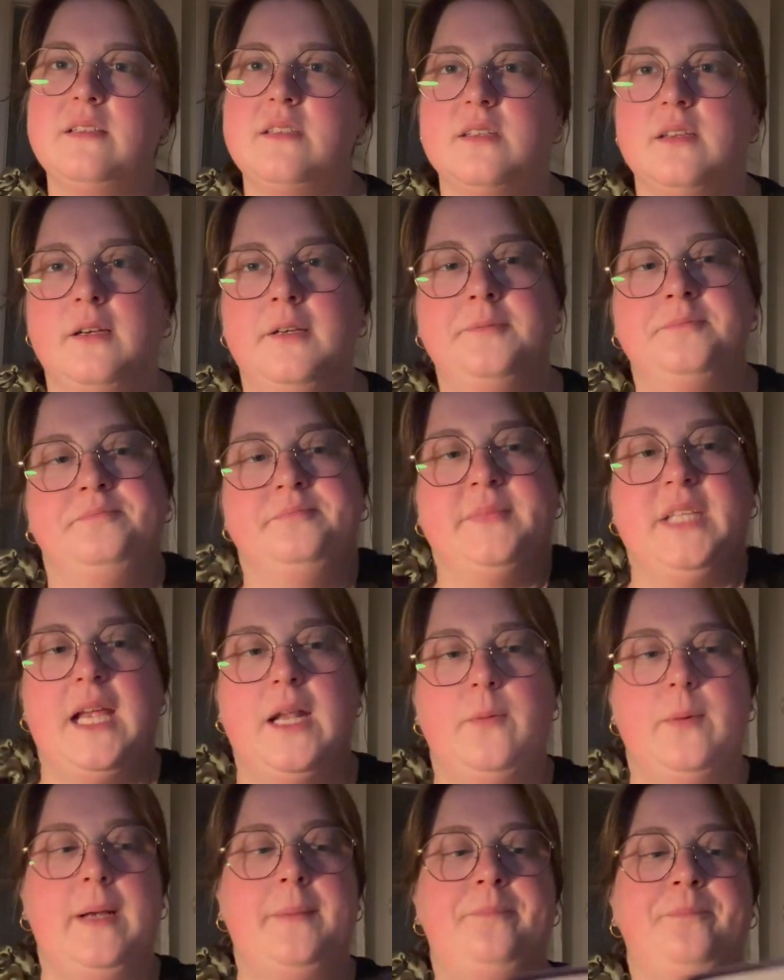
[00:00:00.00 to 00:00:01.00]
So
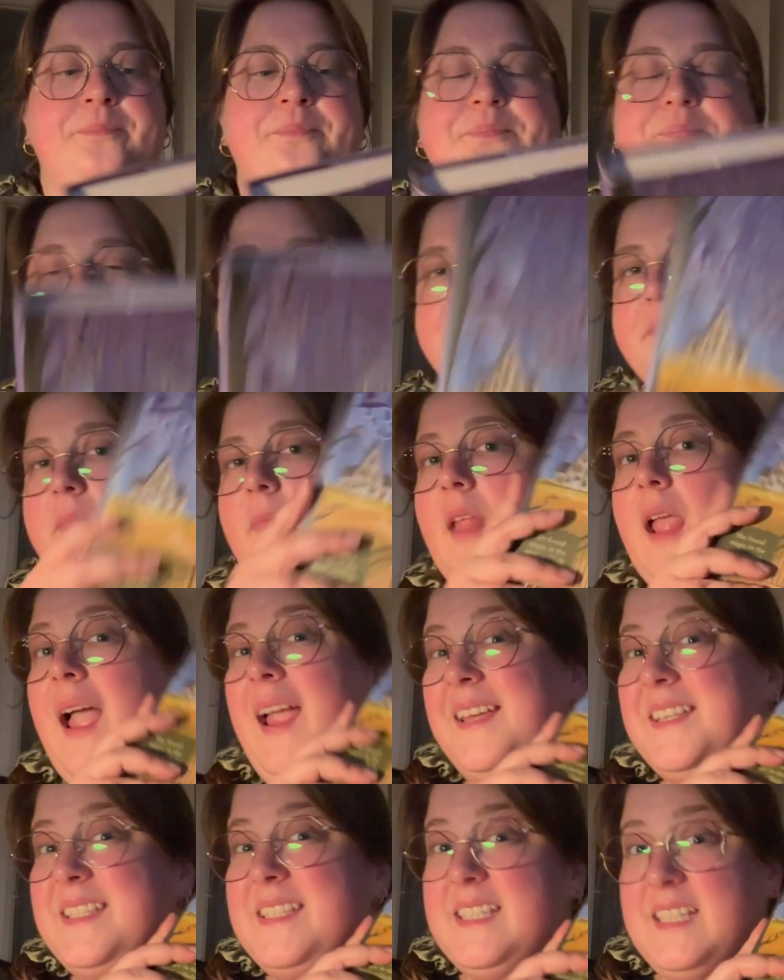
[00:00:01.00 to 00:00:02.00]
anyway,
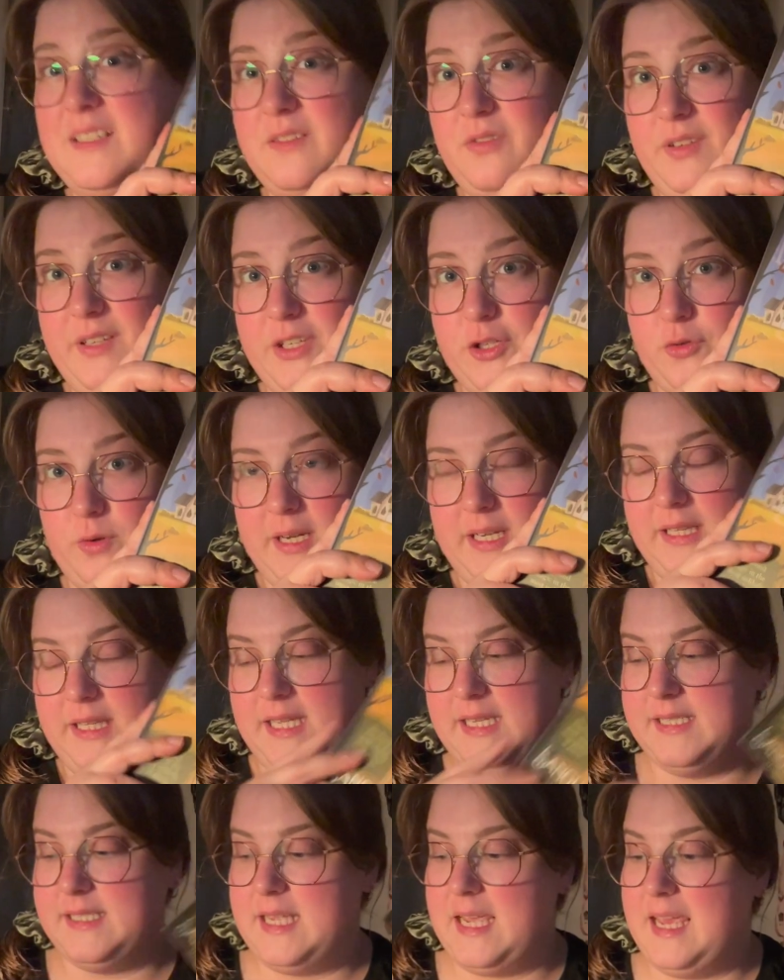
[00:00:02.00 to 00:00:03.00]
I did finish reading
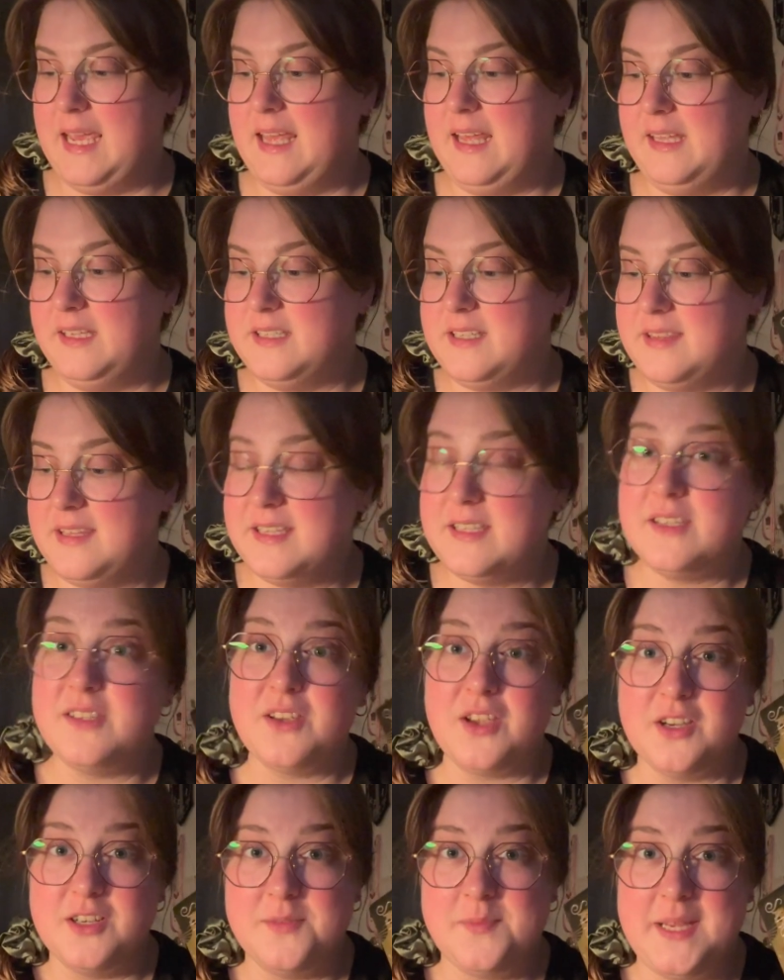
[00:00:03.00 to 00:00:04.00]
this and this is
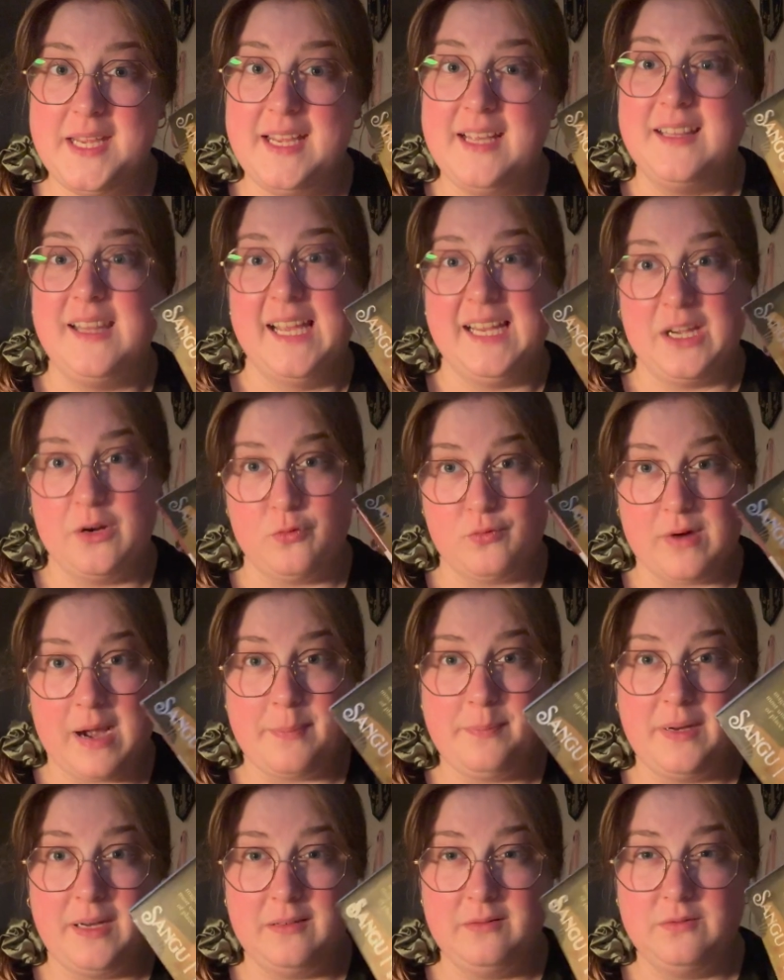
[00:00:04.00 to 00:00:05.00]
going to be like a
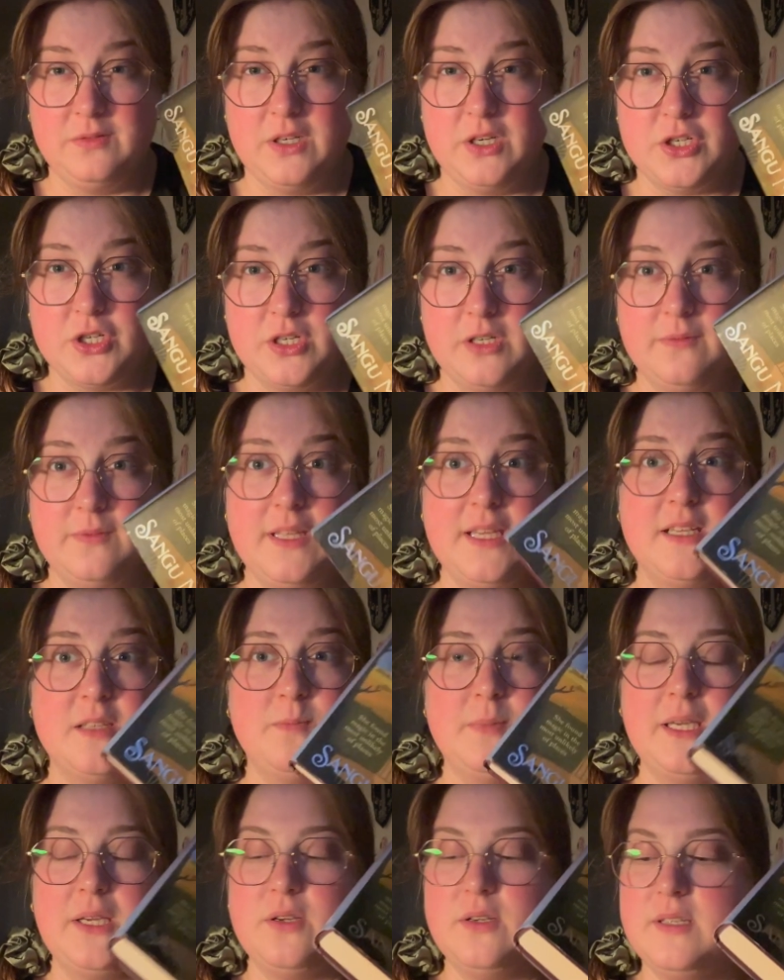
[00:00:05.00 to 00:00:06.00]
wrap up version of this
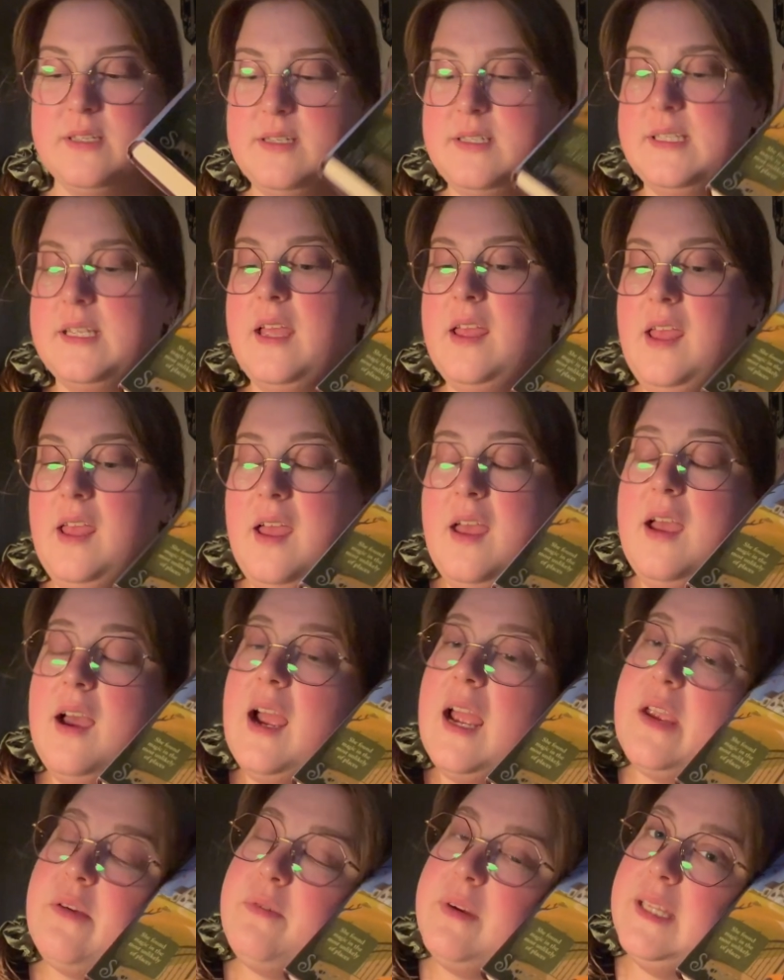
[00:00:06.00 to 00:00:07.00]
because
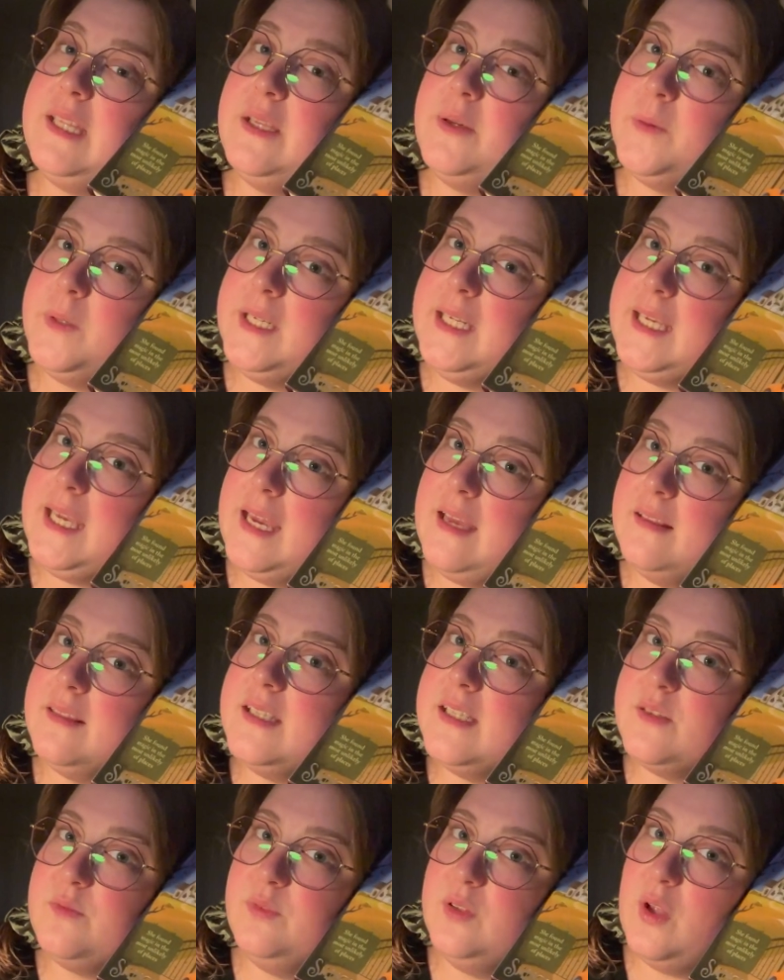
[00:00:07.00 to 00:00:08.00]
I really want to get
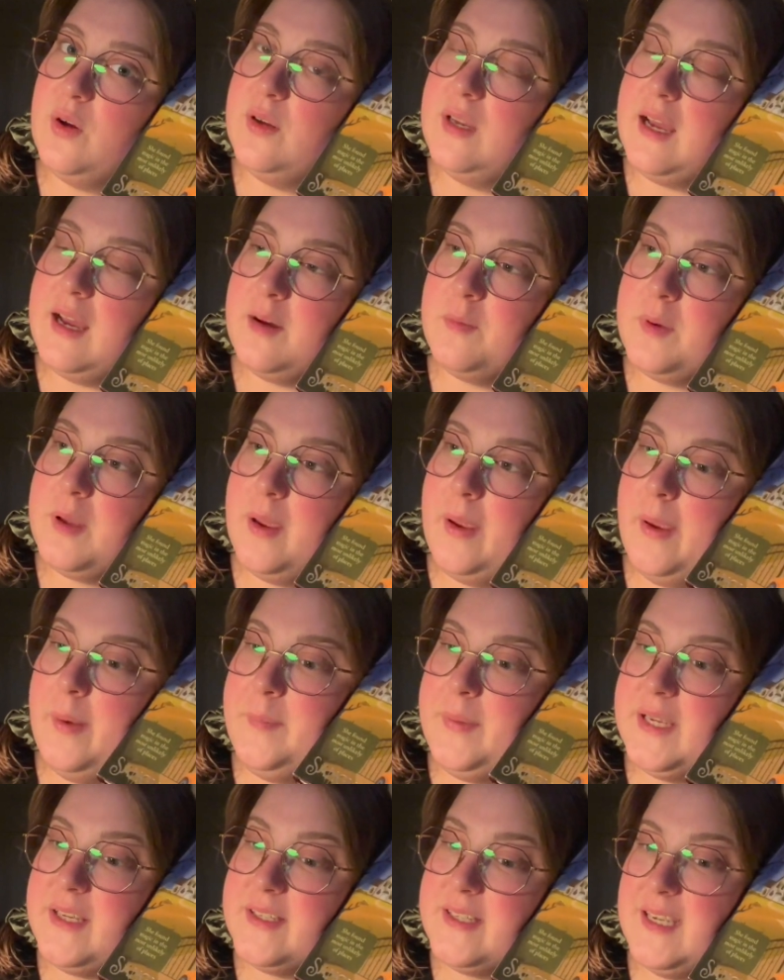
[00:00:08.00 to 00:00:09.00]
this vlog up
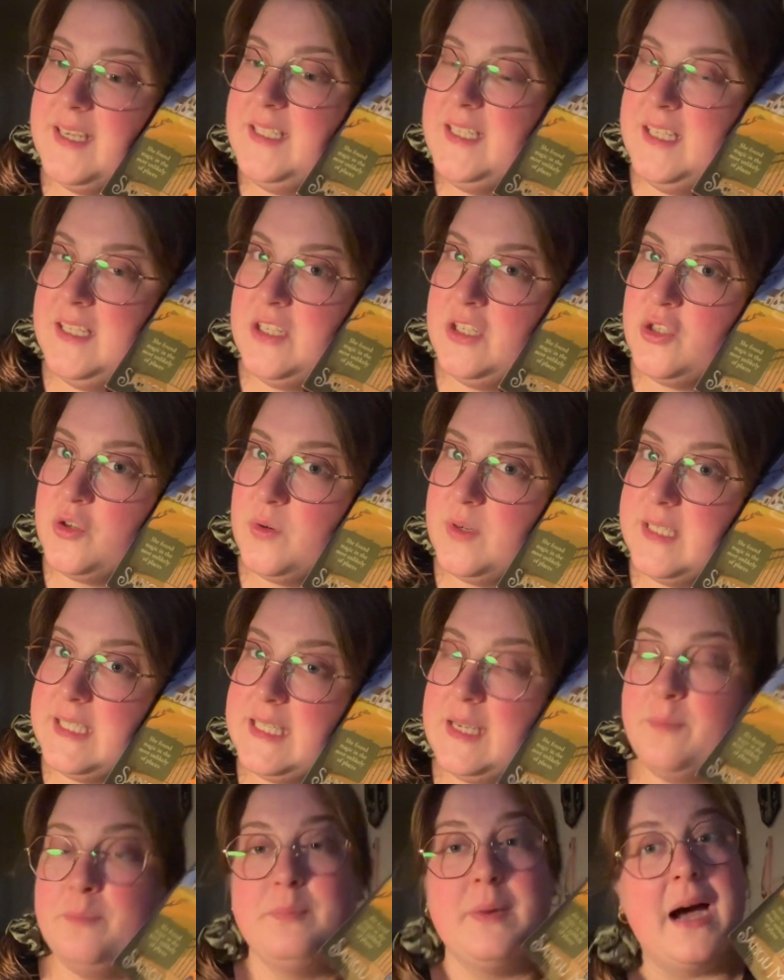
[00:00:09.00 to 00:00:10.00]
because I did enjoy
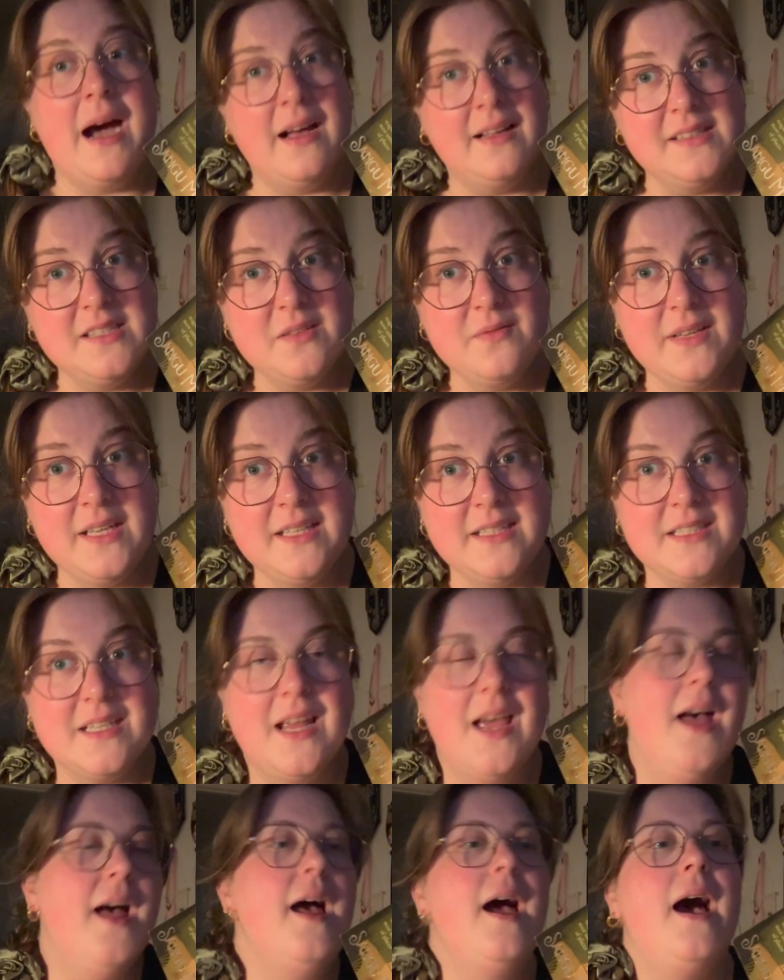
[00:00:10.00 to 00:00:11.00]
some parts of it
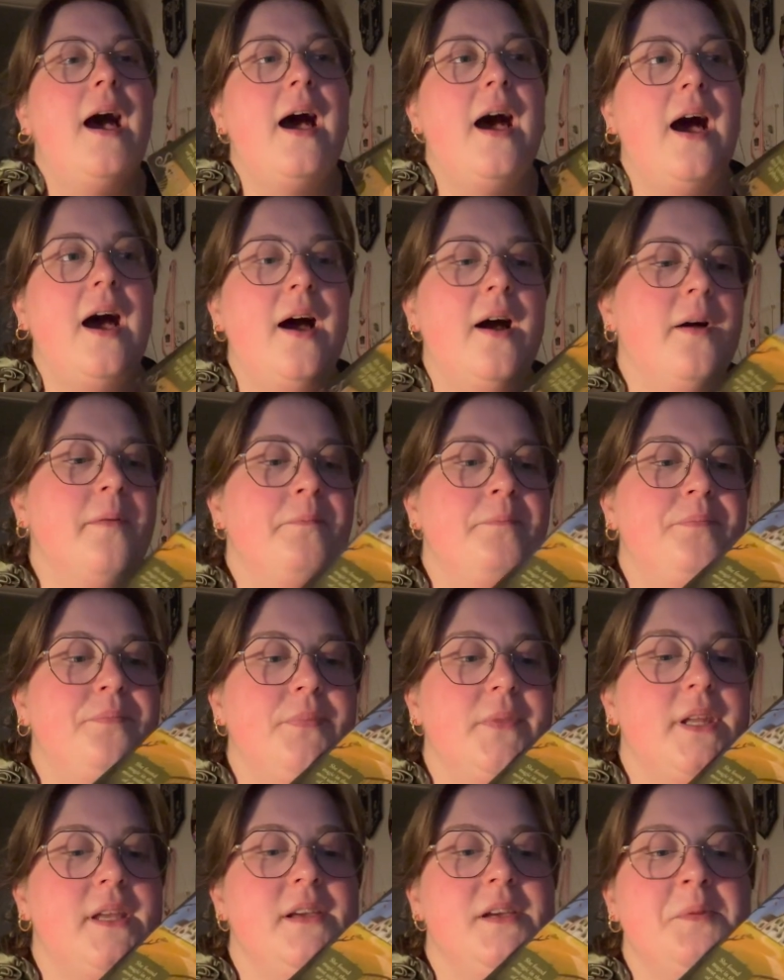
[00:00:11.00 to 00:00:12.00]
um,